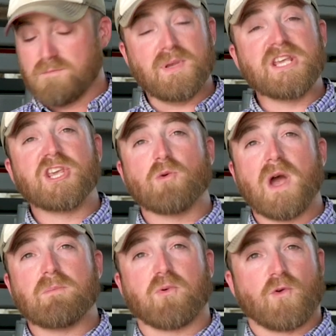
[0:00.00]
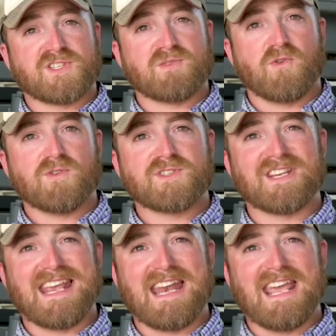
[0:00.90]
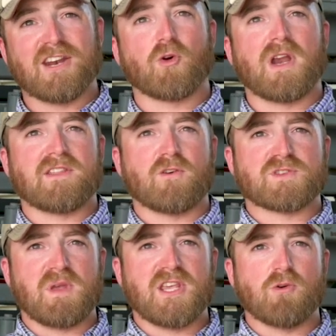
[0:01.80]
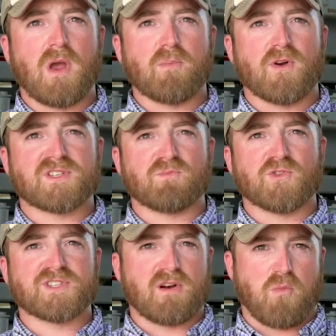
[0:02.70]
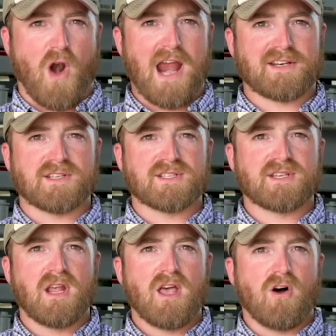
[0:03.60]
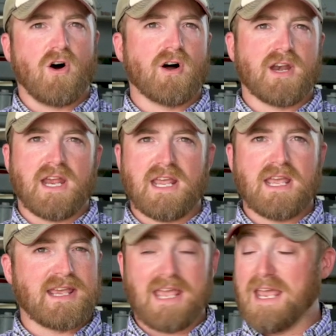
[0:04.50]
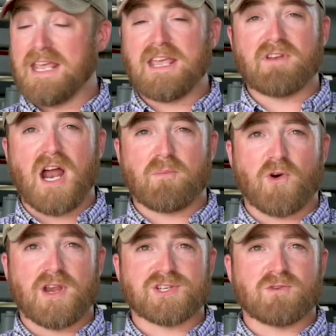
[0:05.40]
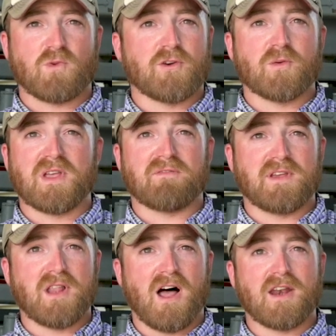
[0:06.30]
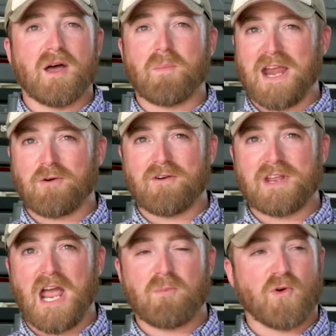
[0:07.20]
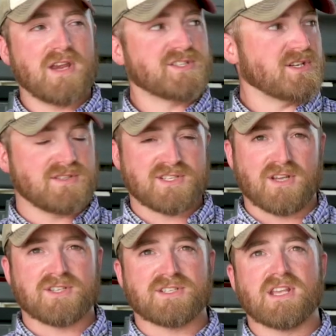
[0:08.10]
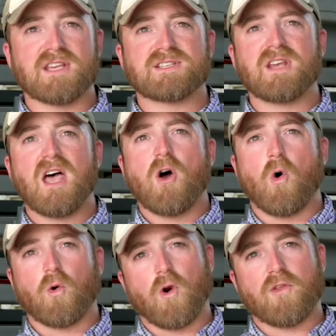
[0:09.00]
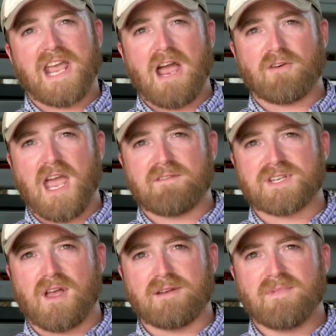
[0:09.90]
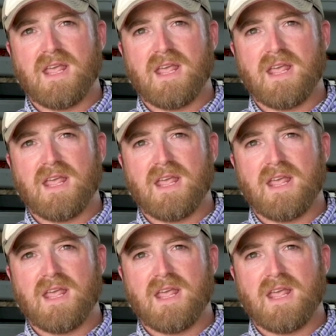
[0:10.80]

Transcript: BQA principles and integrating those BQA principles into practice on any given operation, whether it be a feedlot, a backgrounding operation such as this, or on the cow-calf side.